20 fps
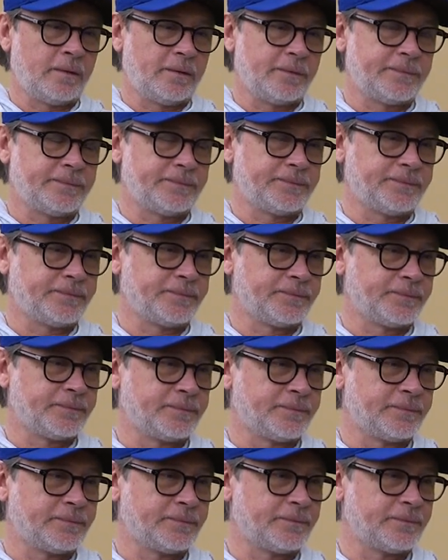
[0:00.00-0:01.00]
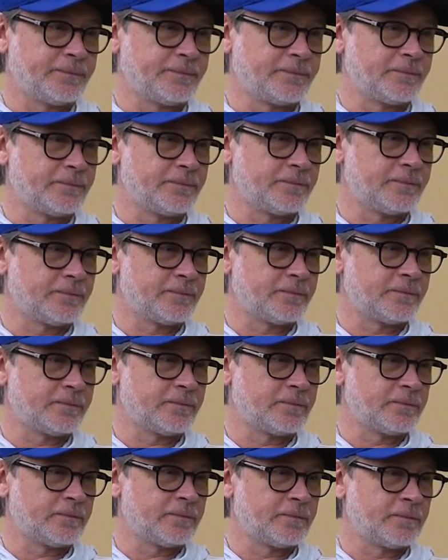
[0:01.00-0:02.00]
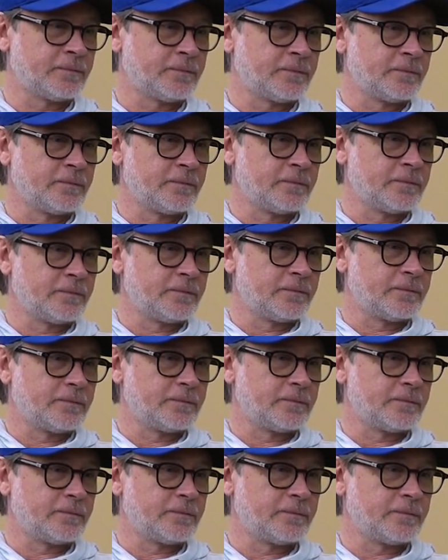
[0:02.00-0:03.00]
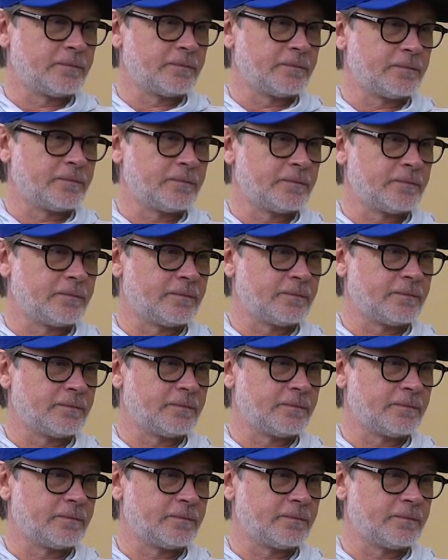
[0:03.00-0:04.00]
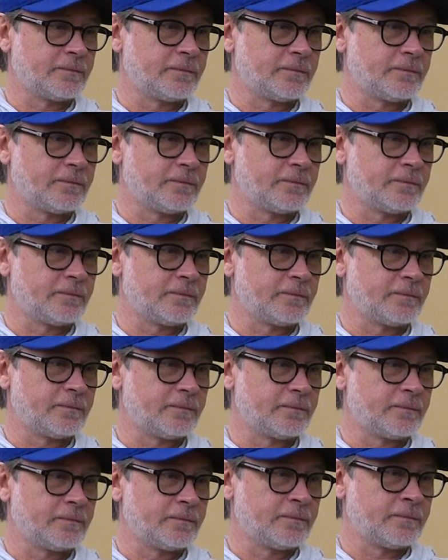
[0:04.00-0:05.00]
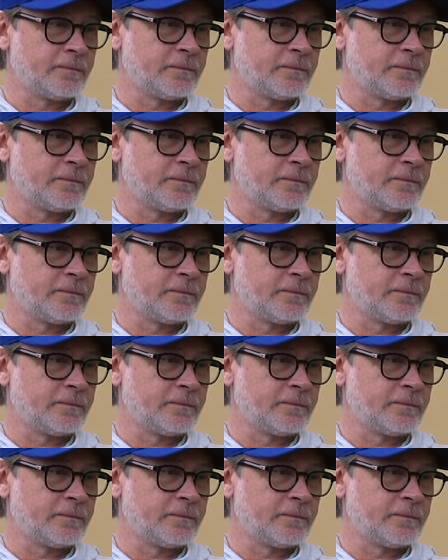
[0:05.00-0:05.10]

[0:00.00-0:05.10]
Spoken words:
The person shown says nothing.